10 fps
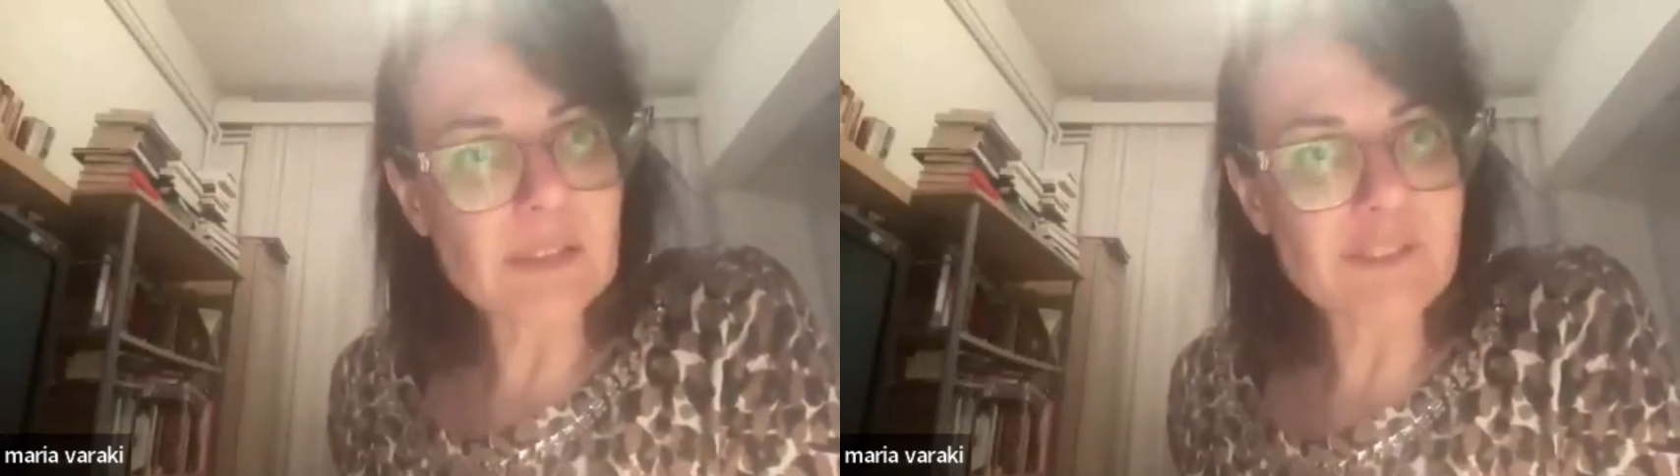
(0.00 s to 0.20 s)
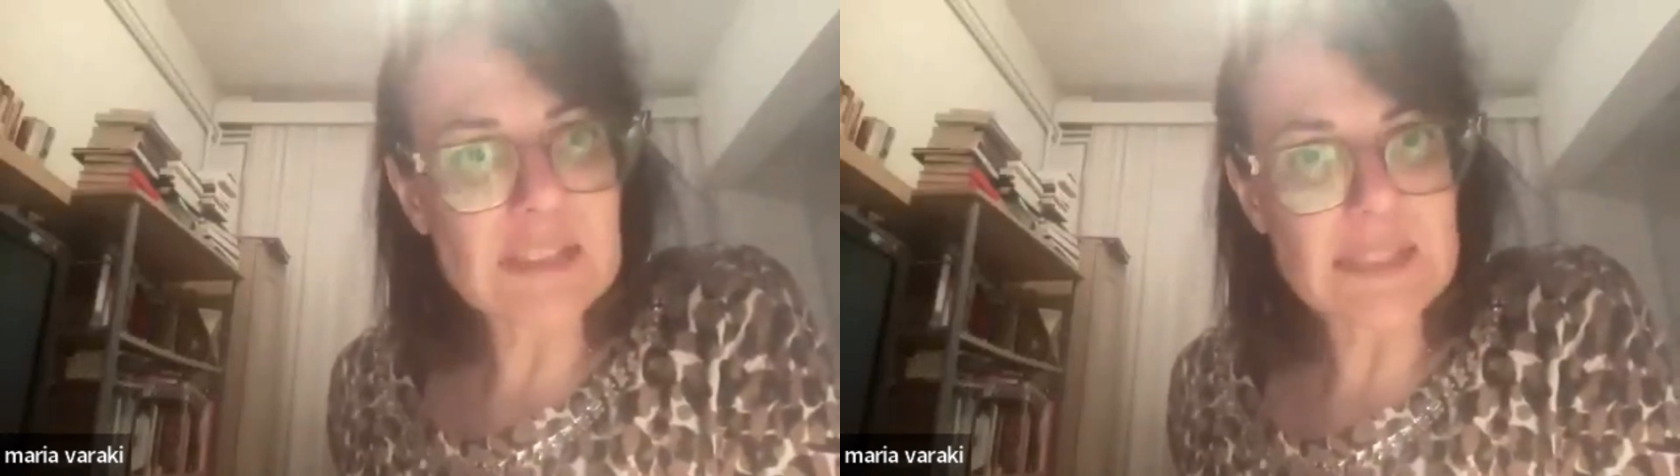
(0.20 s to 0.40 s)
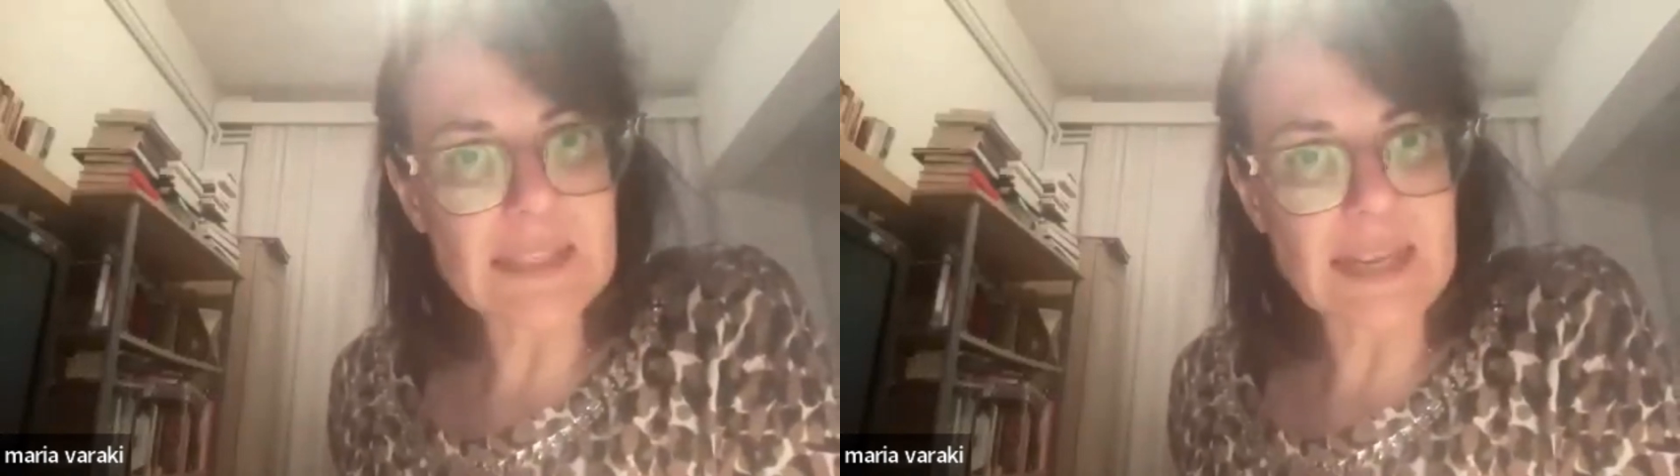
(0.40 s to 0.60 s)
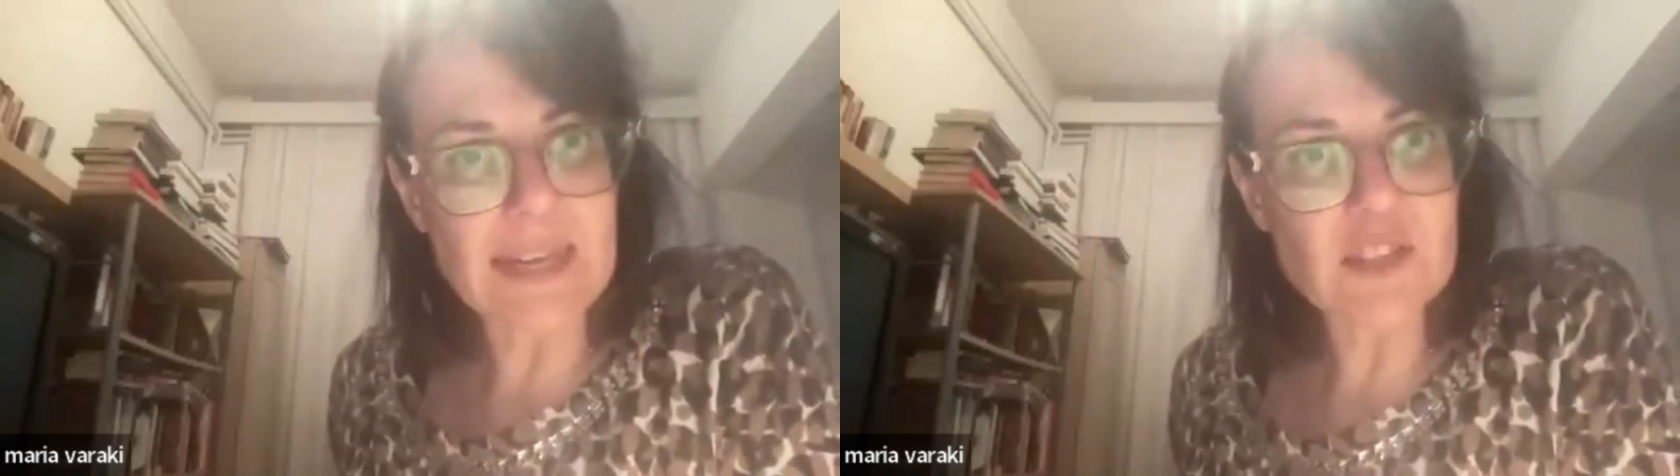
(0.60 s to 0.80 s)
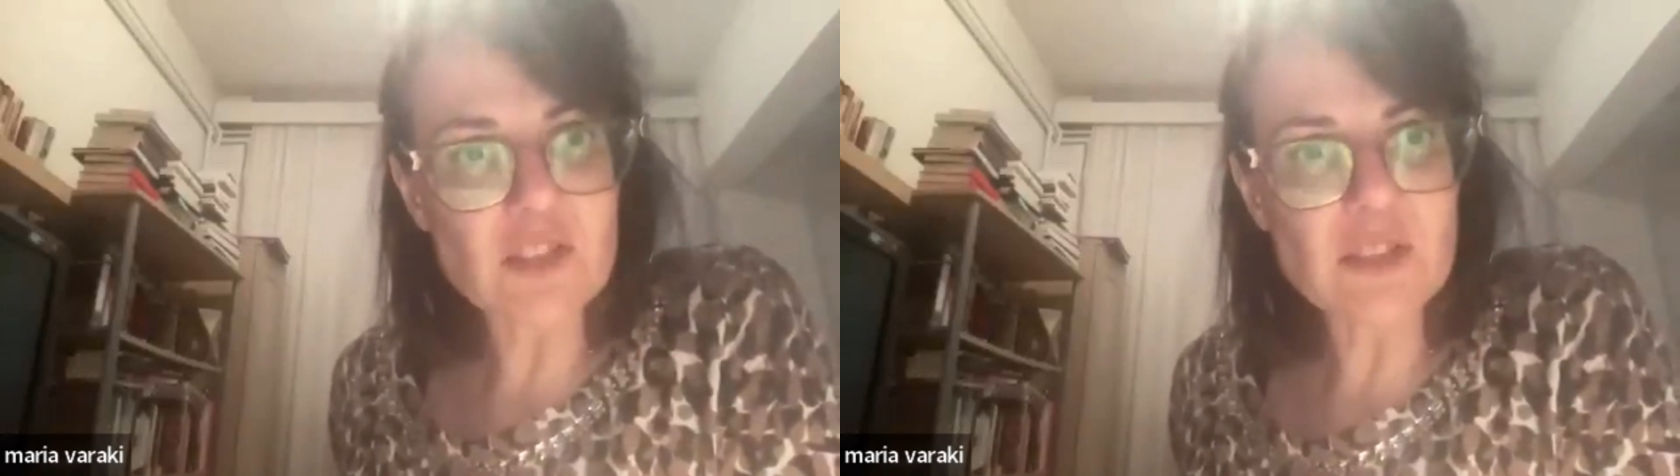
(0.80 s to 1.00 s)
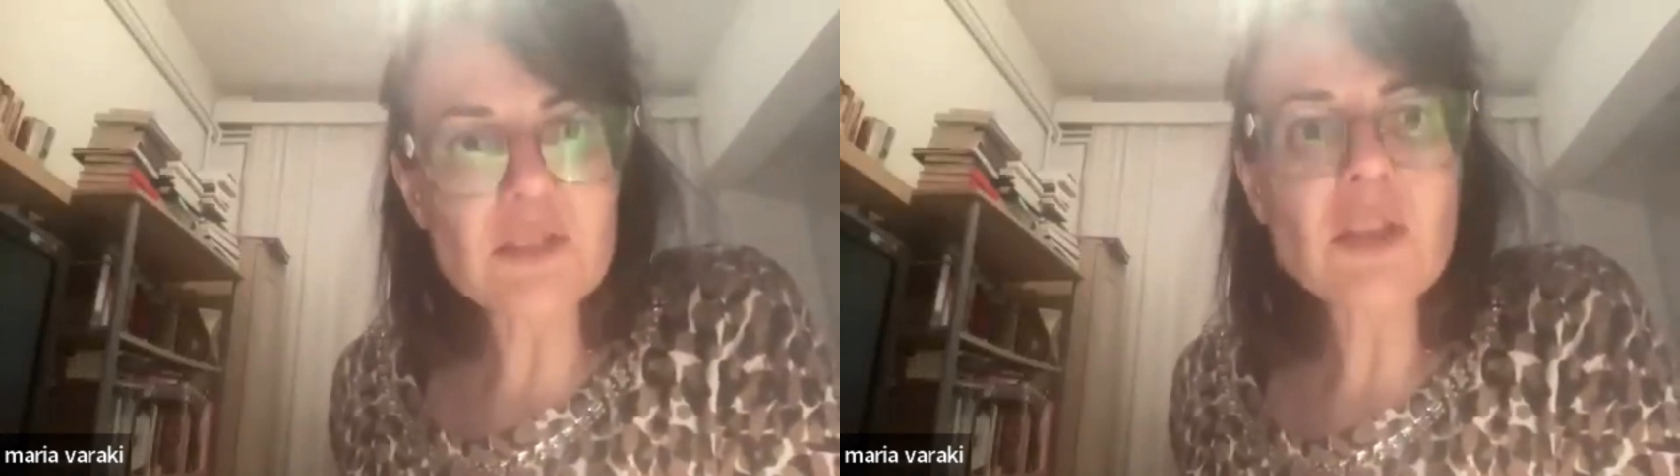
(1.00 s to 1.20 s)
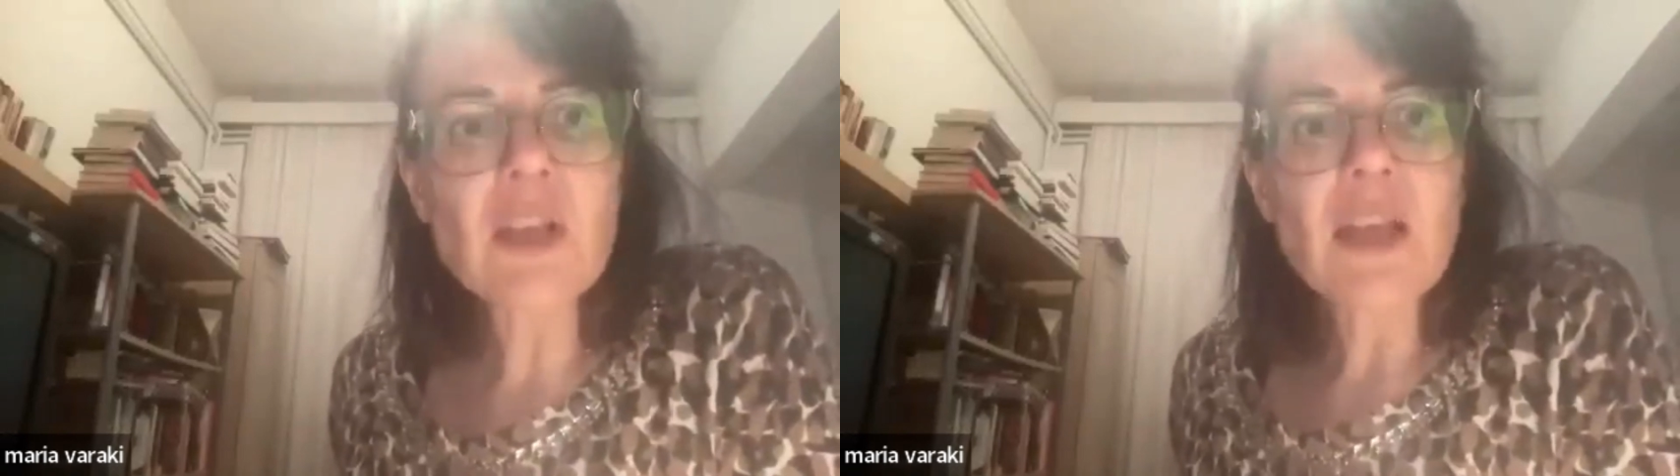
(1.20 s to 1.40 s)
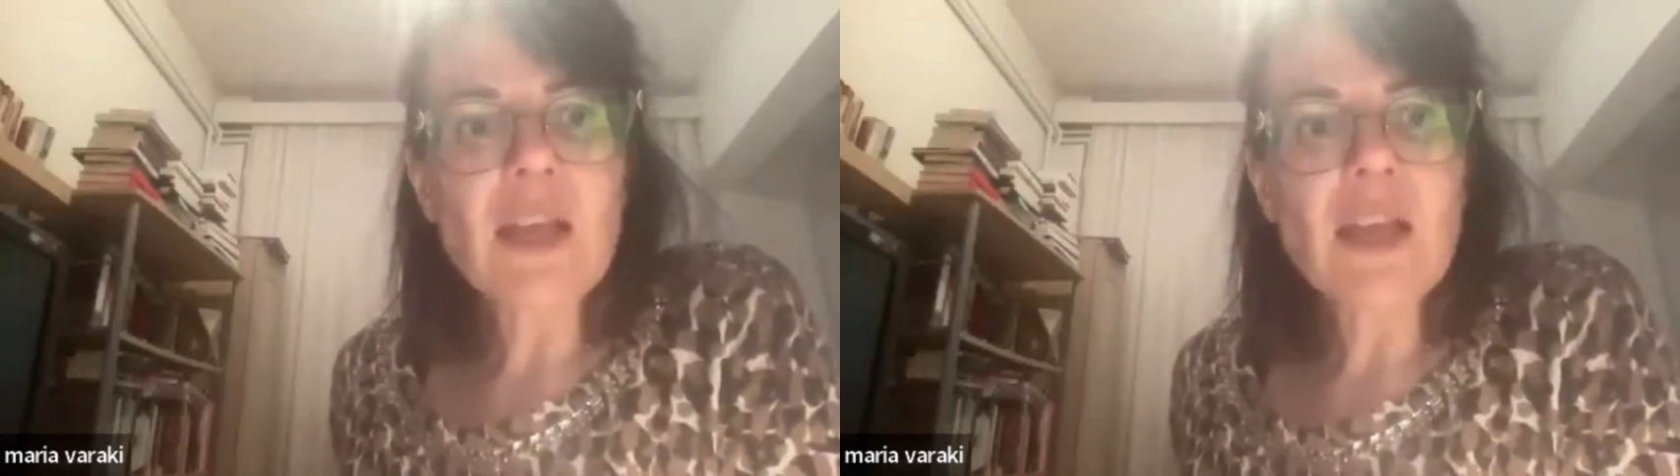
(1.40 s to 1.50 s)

investigations.